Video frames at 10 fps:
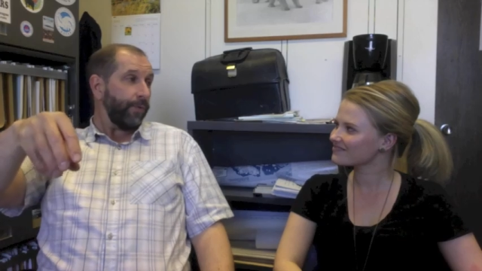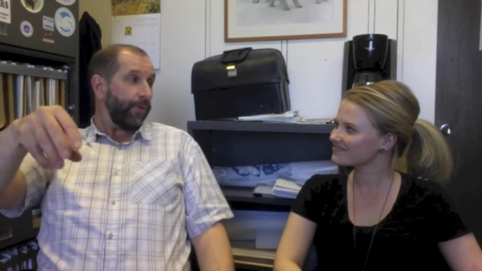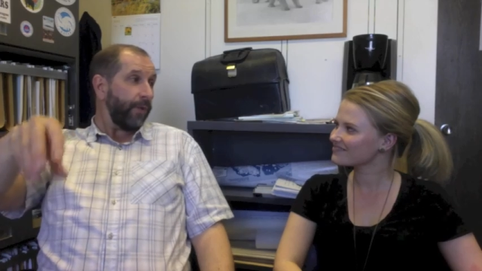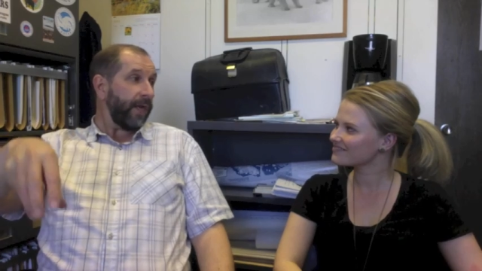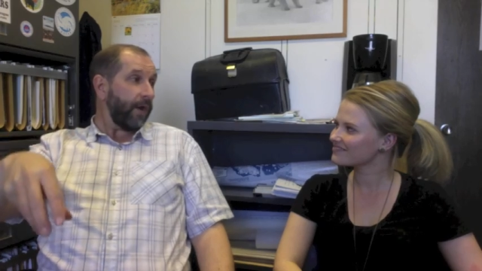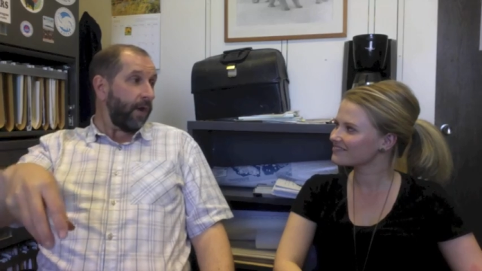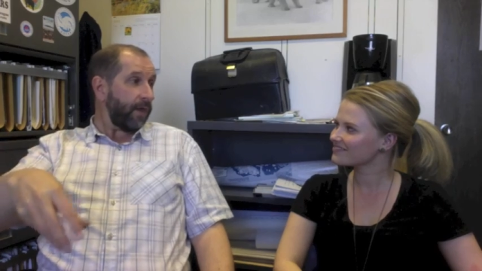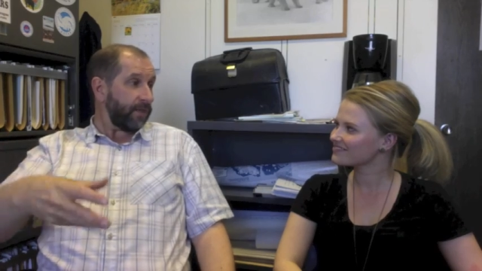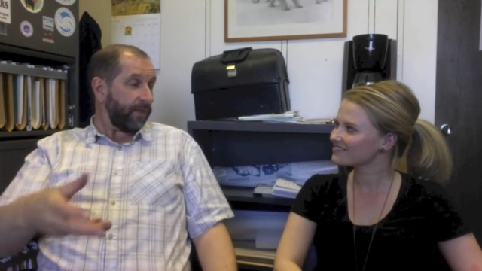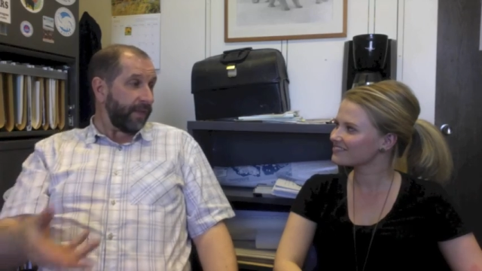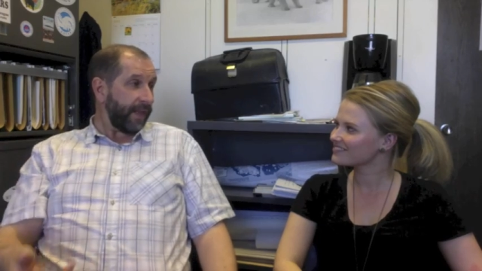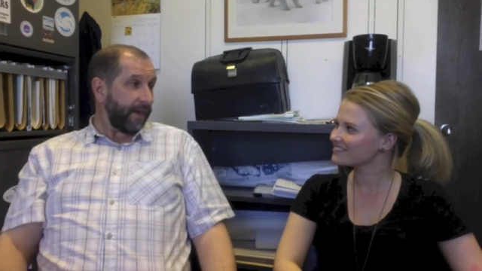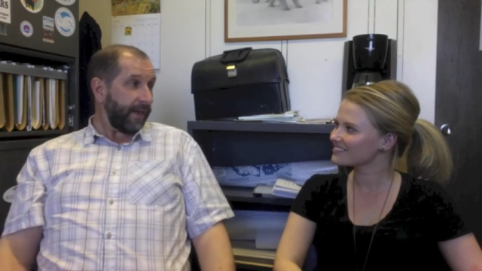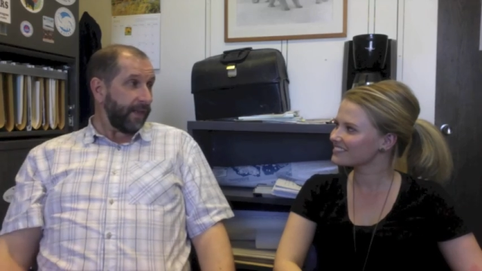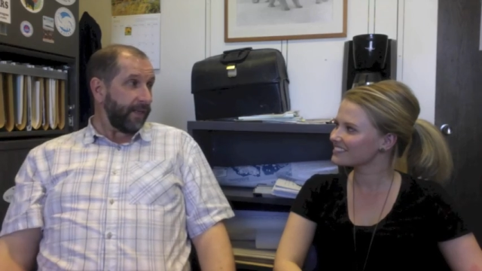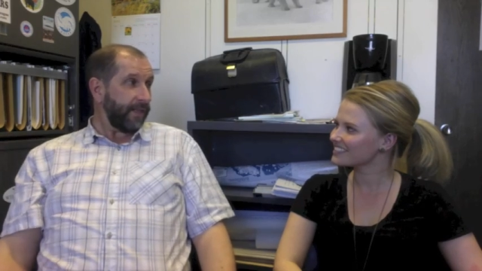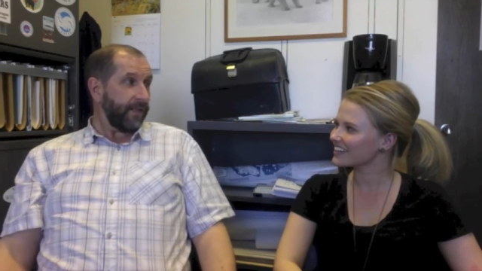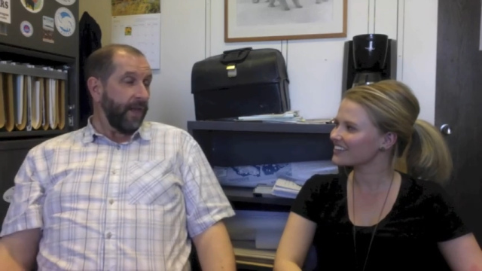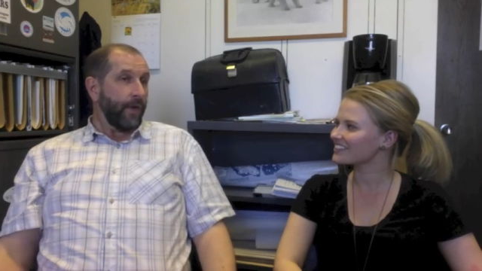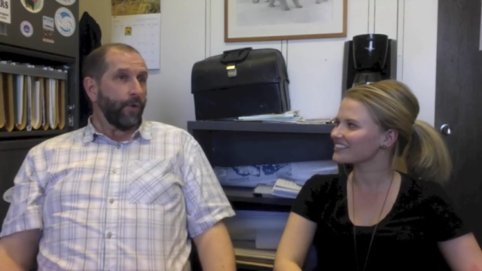Speaker 1: great auks on that island. And
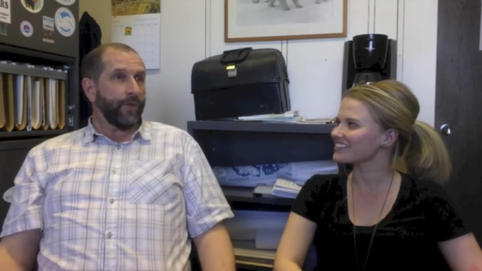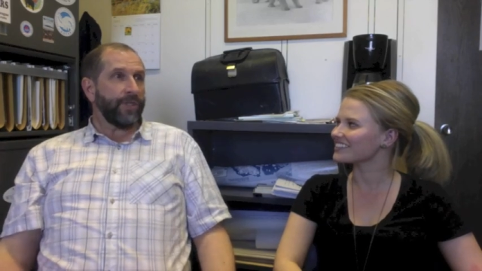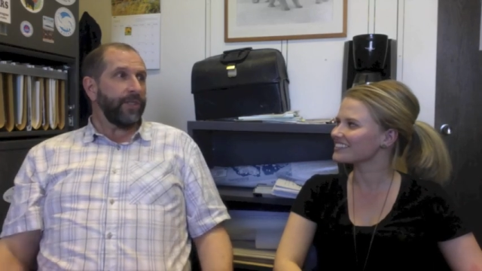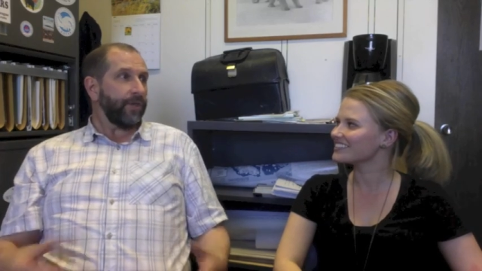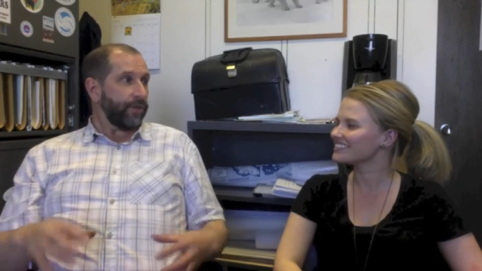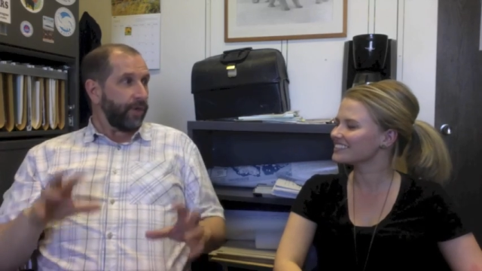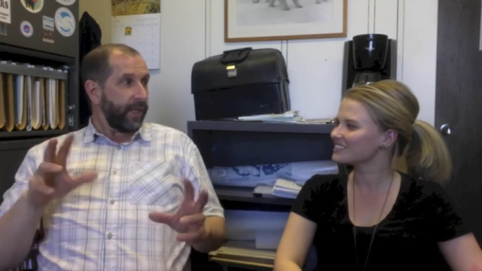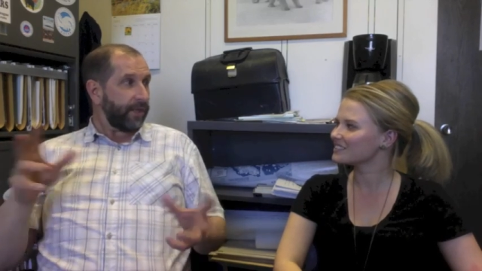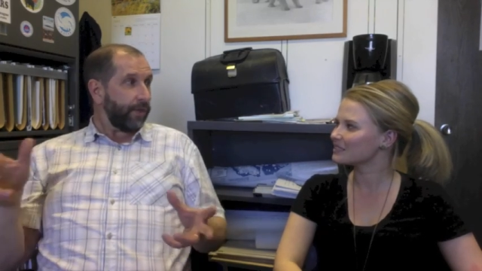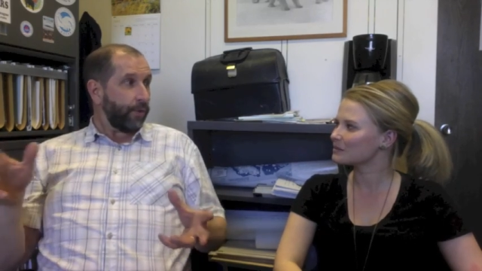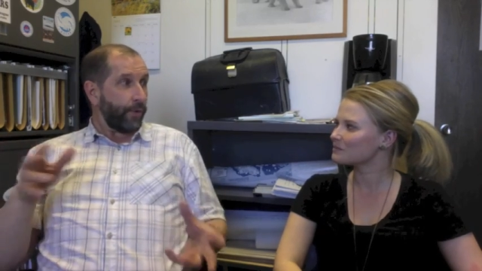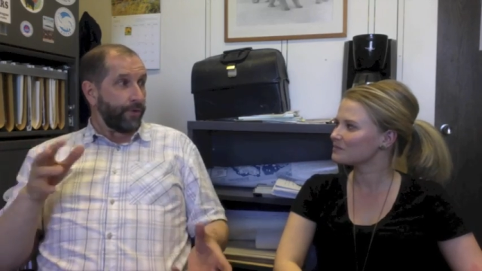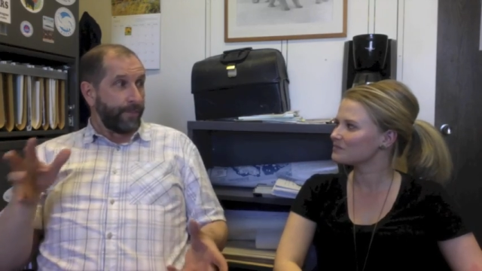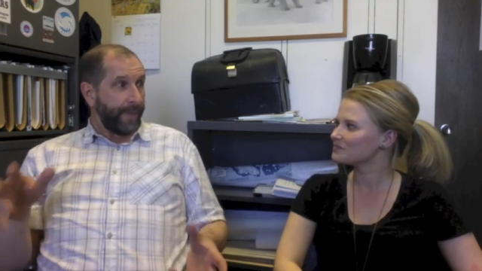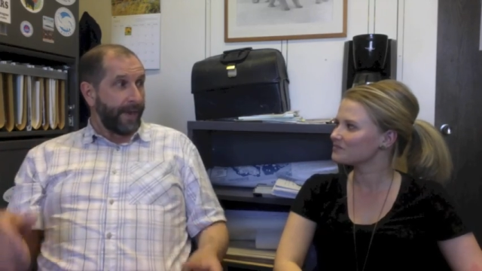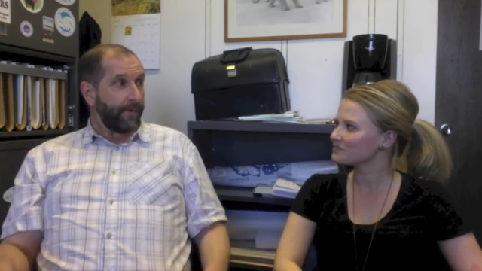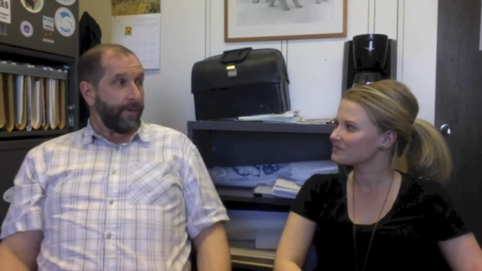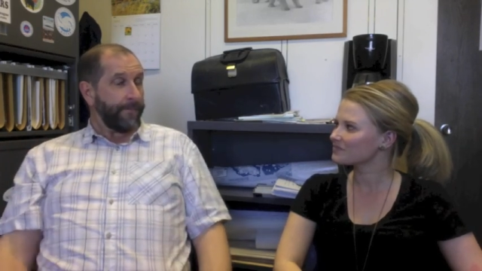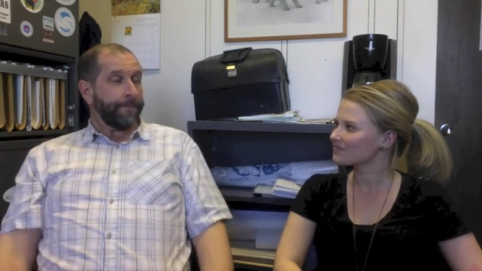of course, these are sort of like the northern penguin.